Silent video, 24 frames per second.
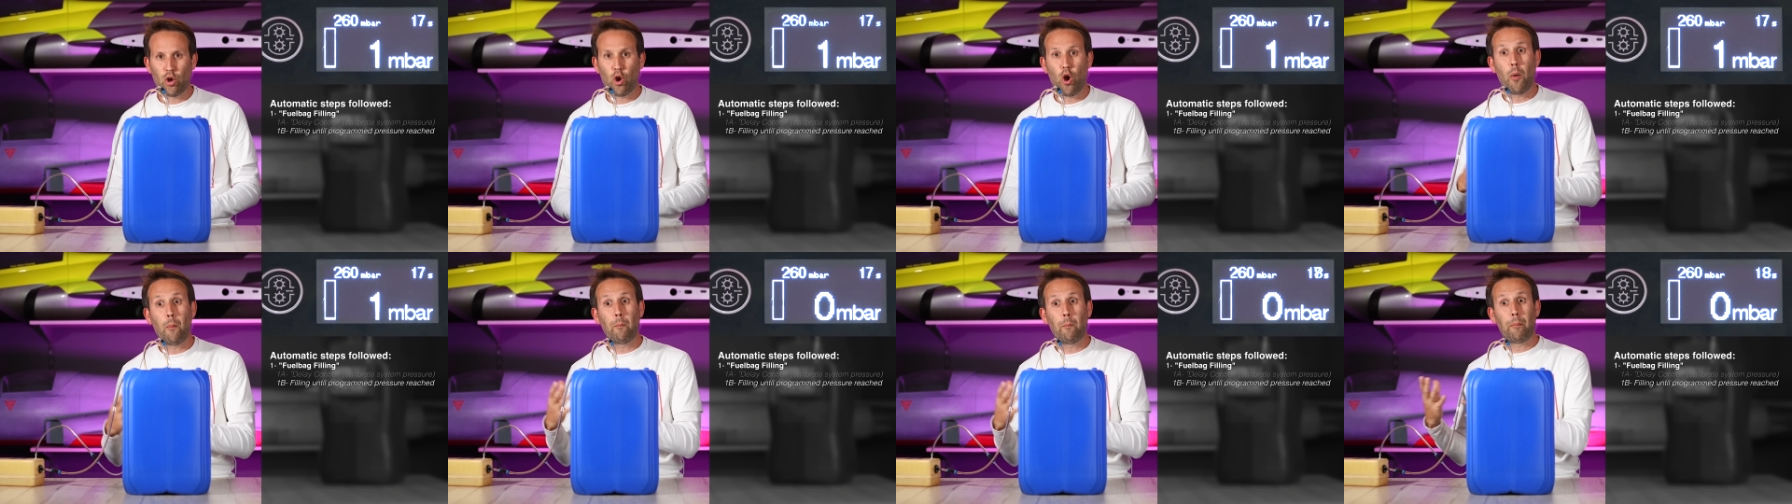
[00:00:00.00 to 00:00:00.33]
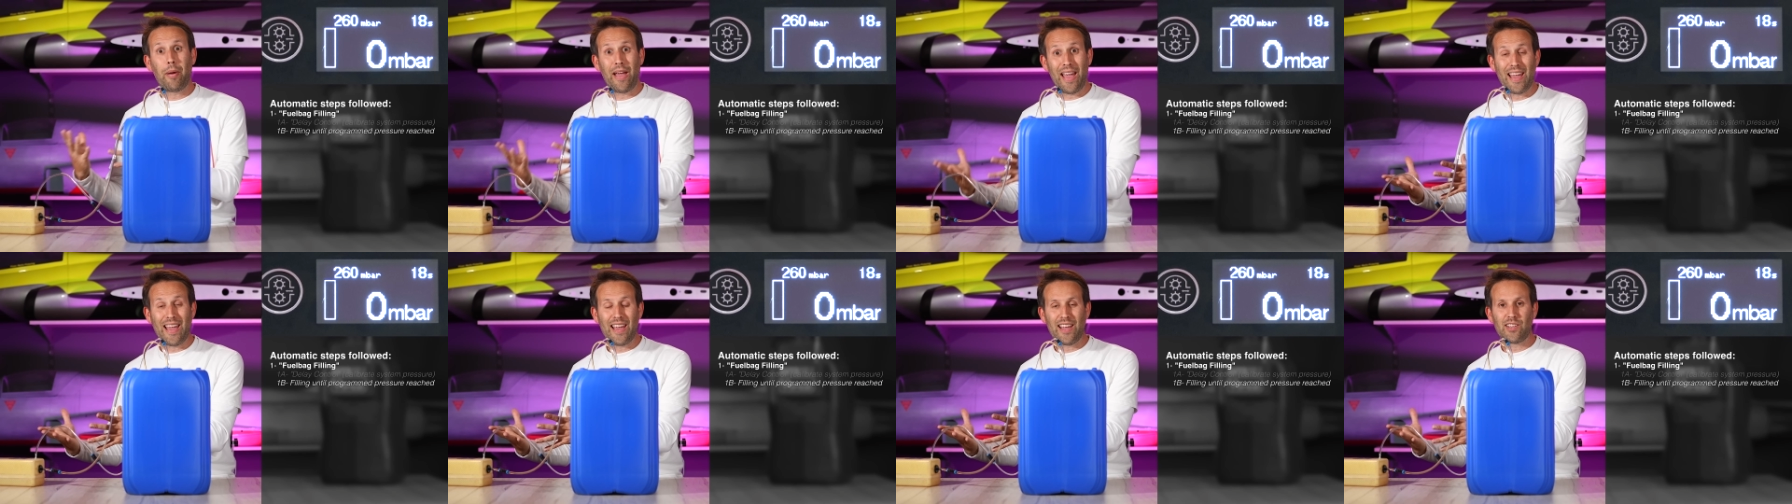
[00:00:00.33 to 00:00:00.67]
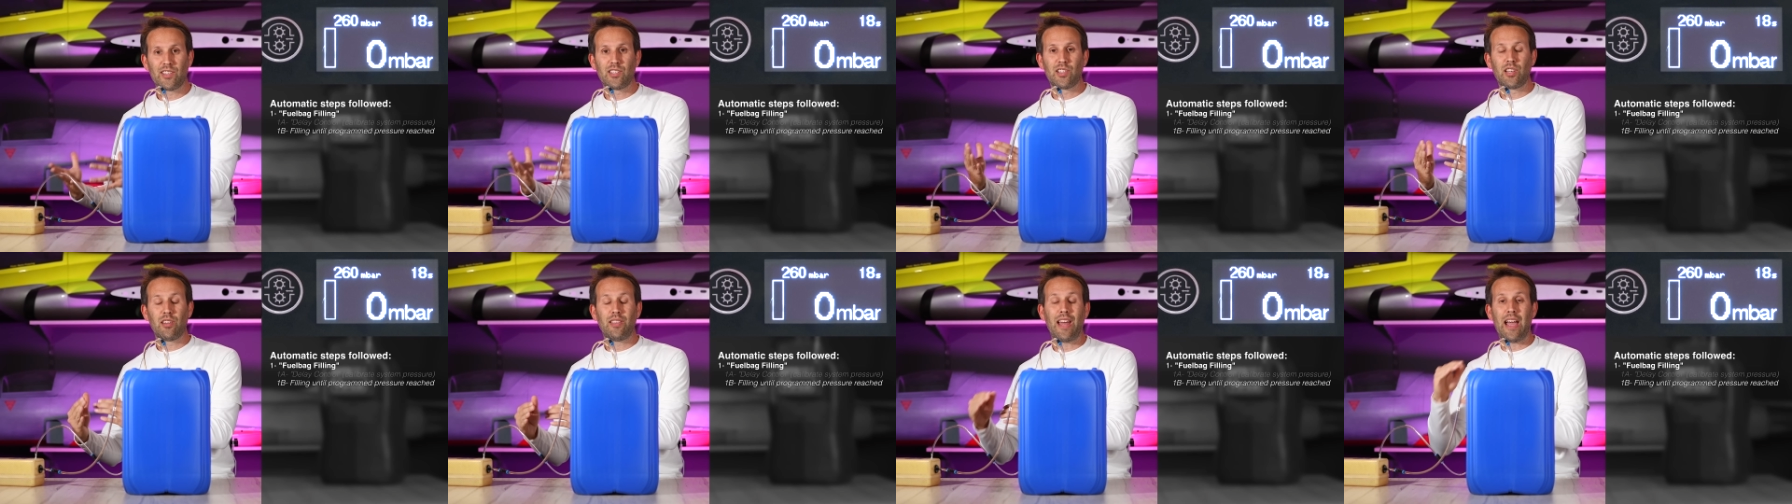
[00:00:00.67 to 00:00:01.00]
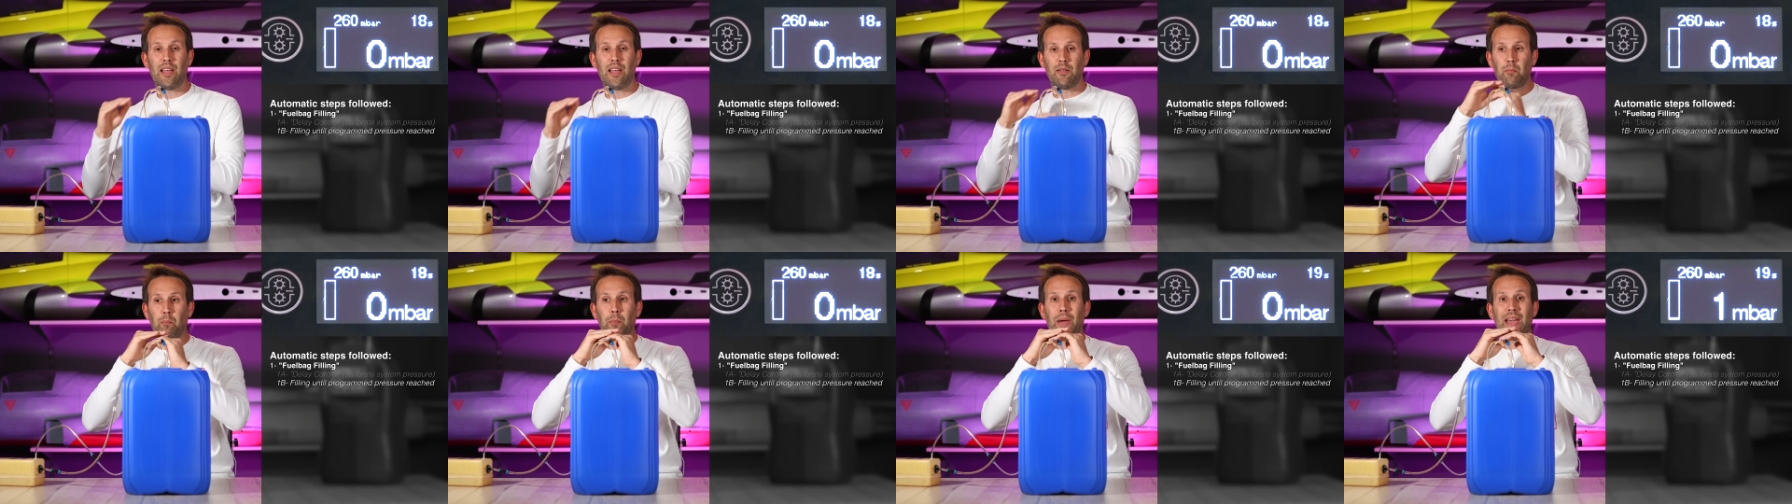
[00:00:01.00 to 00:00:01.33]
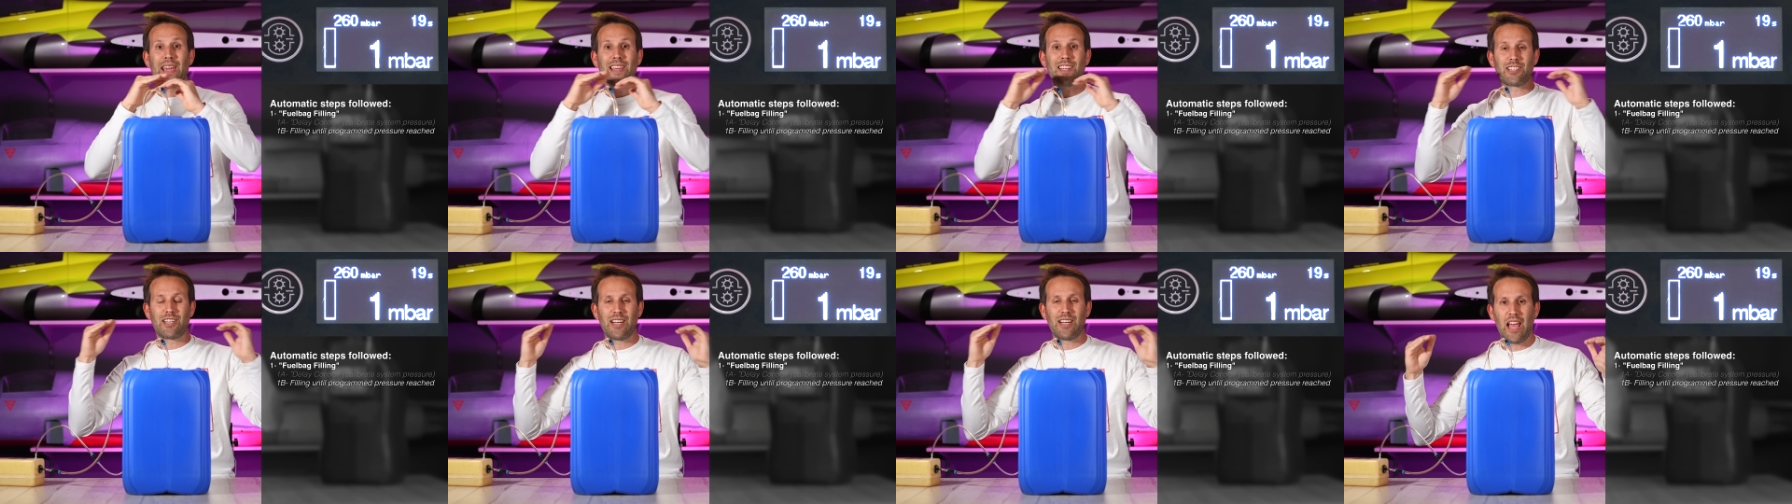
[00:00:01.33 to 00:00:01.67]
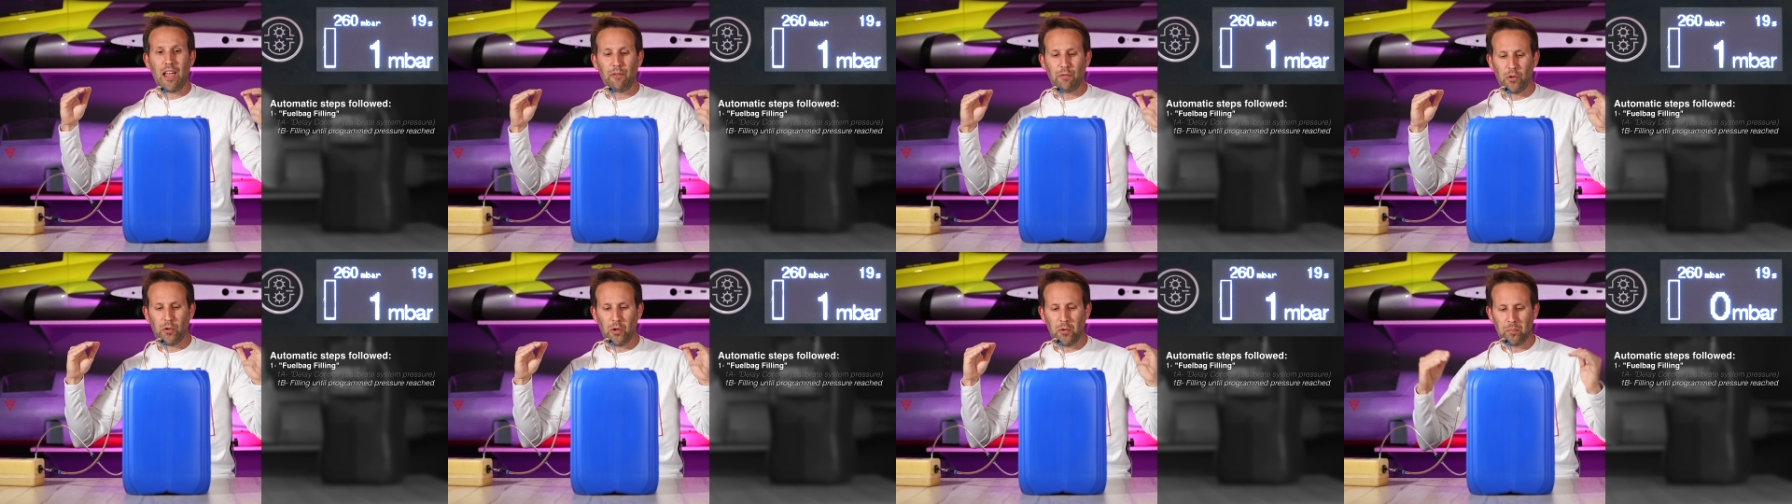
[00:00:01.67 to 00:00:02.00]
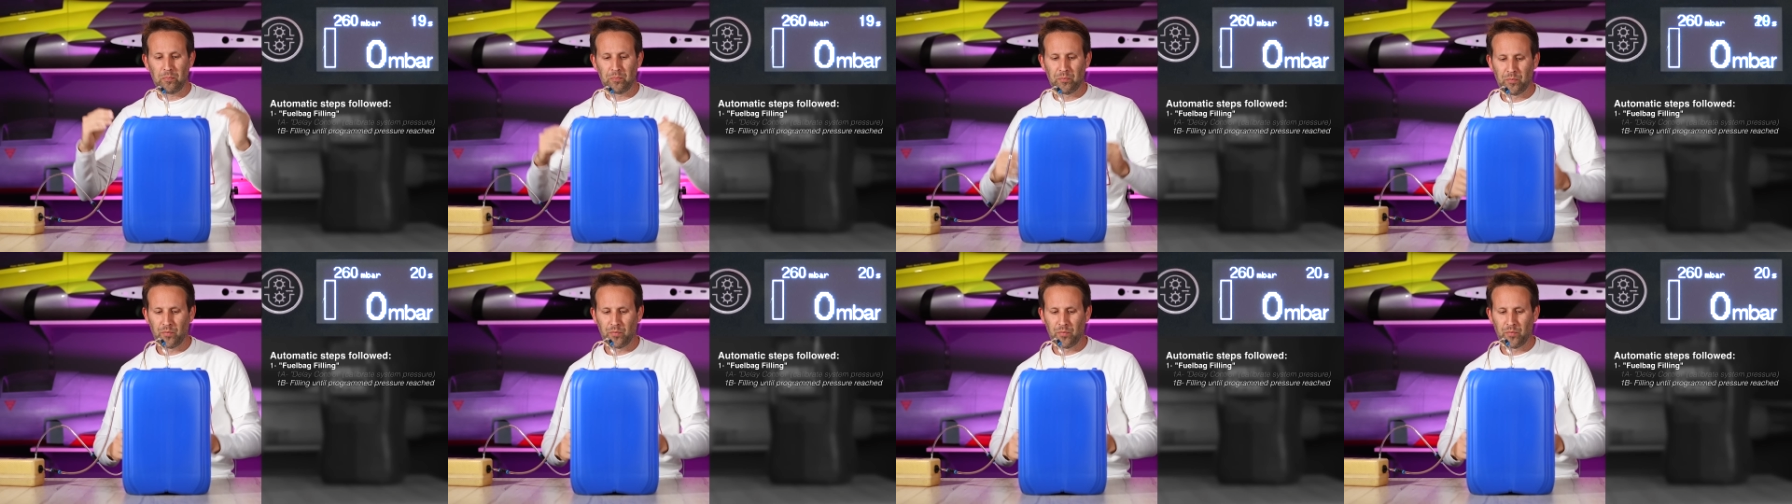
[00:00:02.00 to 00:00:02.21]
compared to that base level.